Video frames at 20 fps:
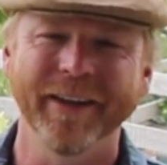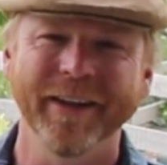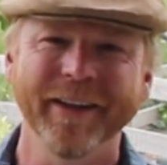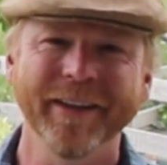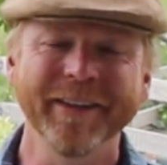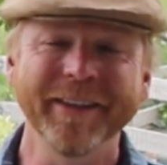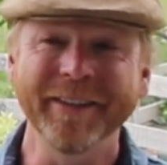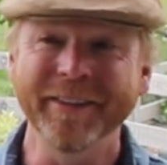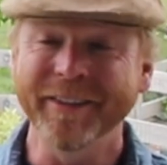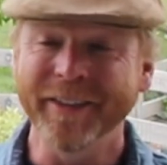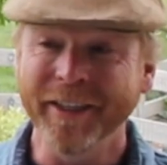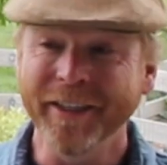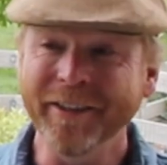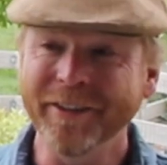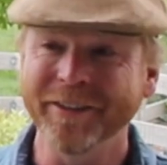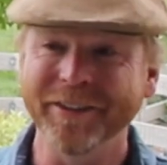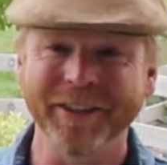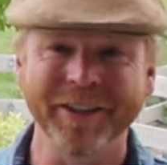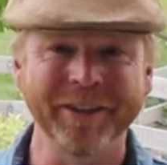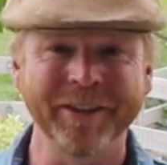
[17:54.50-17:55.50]
these
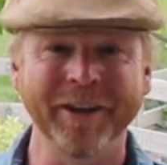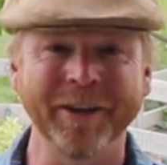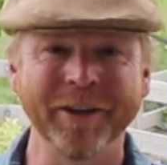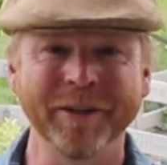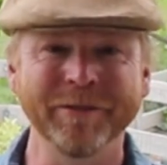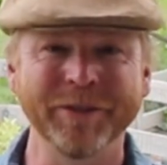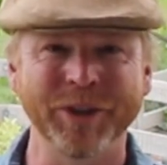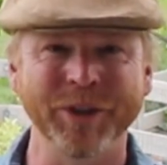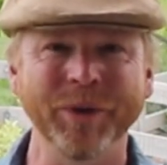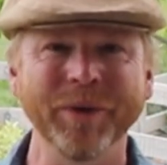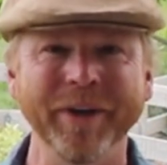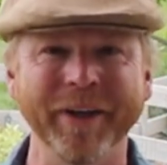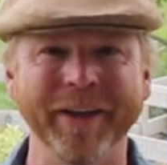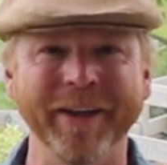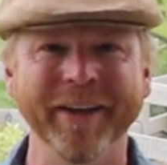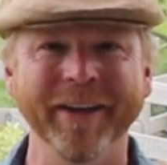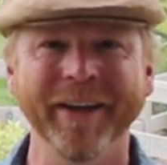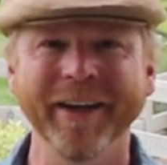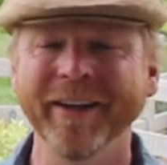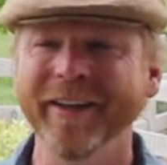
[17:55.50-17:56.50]
tears here are of
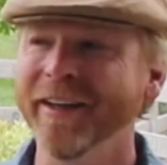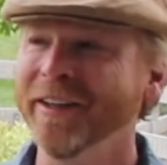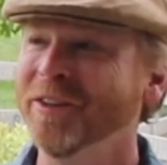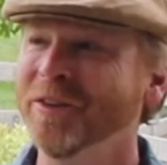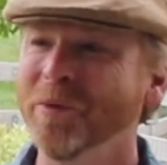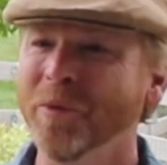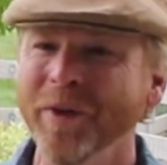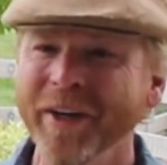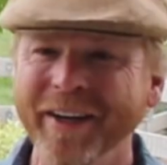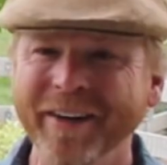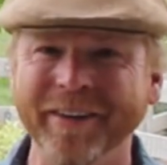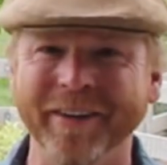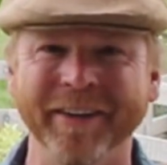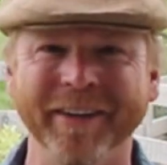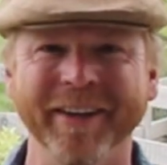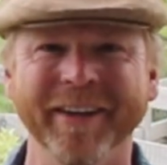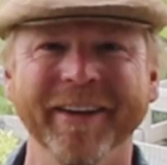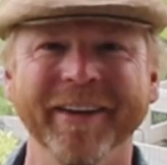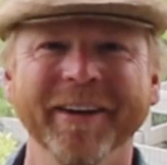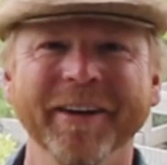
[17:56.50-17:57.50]
joy. It's
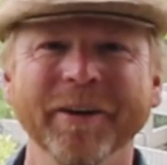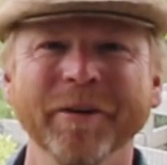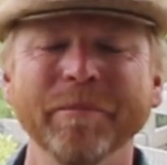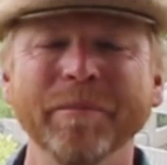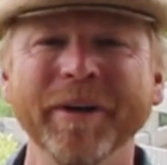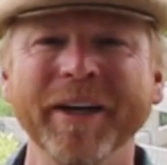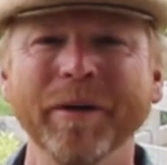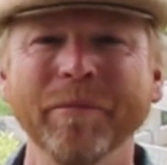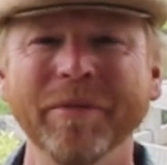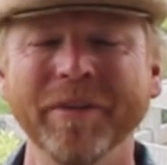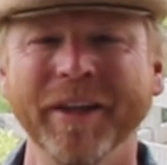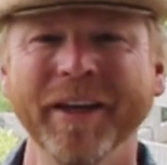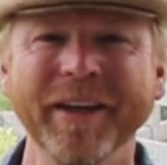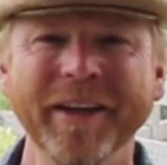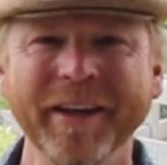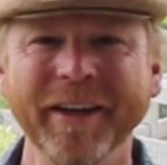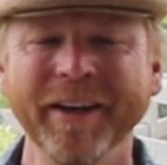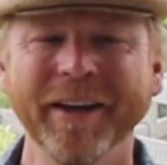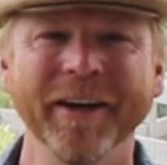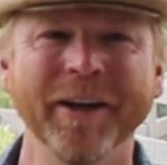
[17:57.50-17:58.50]
weird, but I'm
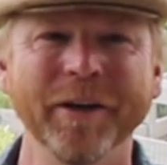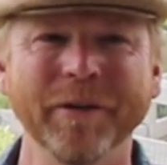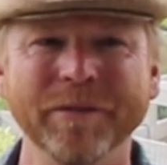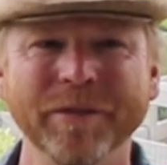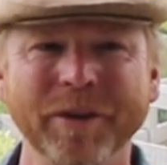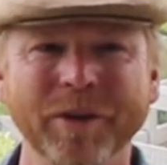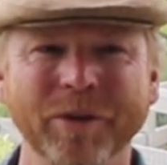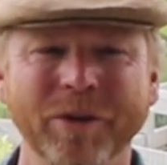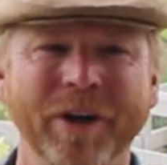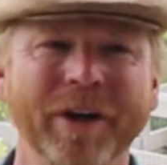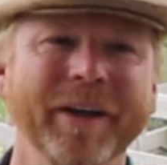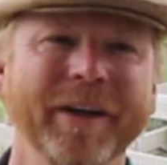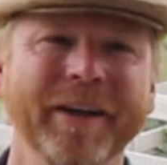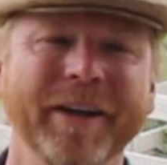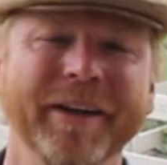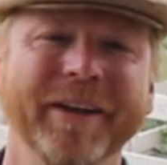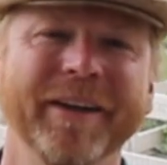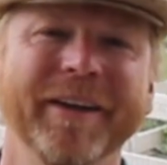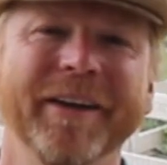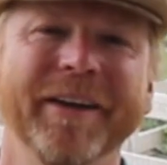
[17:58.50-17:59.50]
thinking of
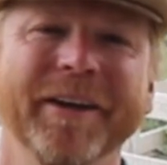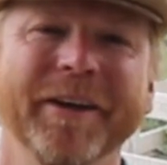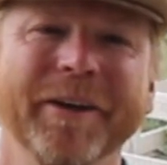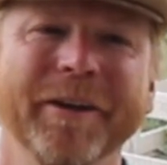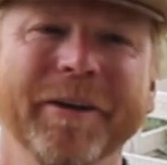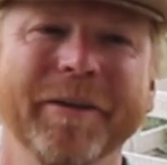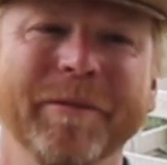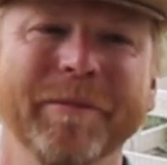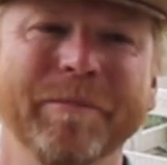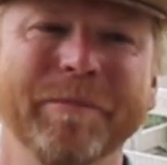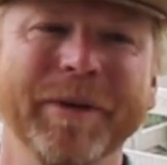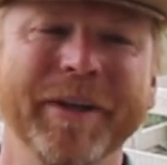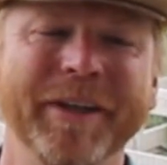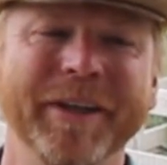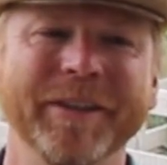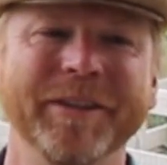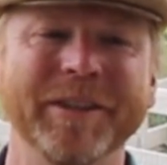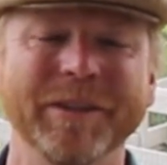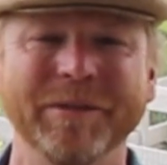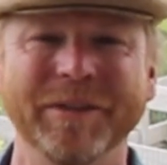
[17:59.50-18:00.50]
crying
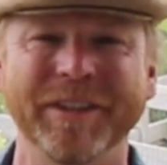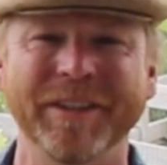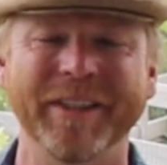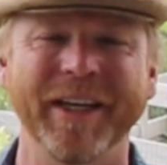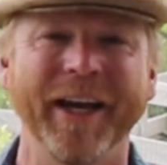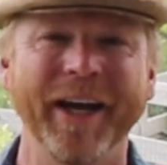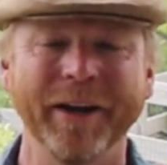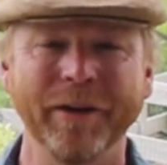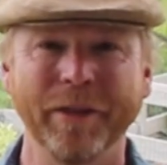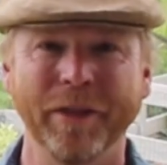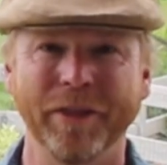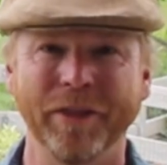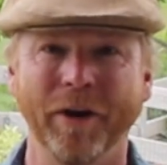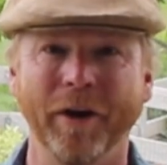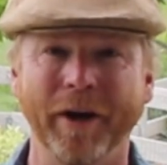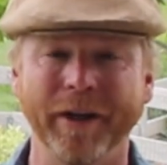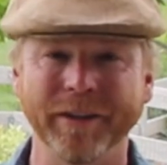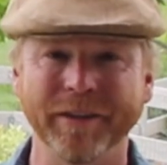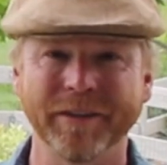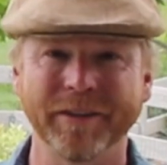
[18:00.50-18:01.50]
because of sad
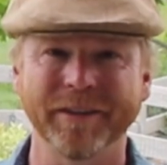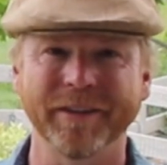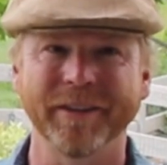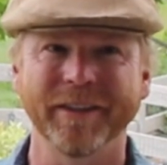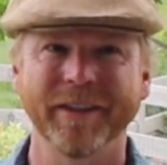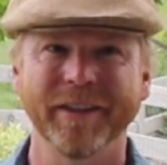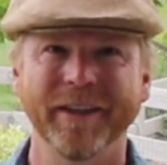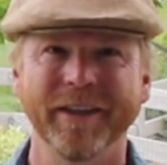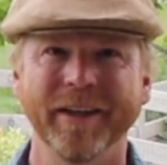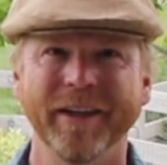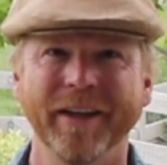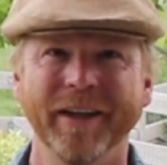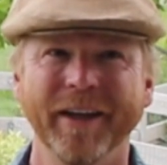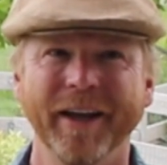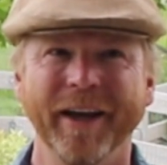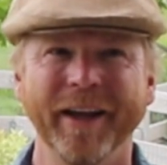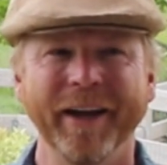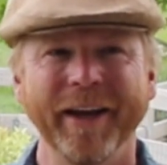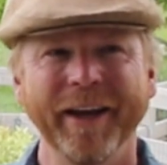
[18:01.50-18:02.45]
thoughts, and I